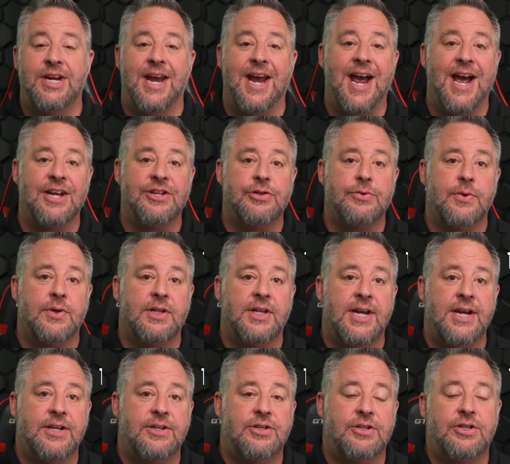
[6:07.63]
as it
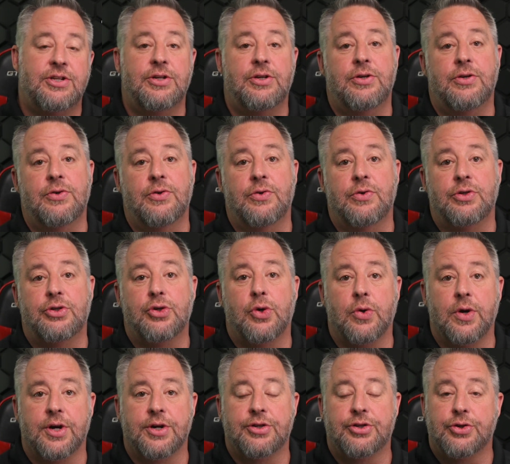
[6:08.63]
relates to
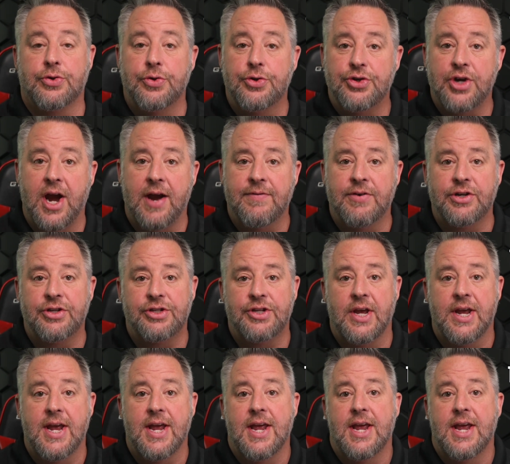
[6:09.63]
torque screwdrivers,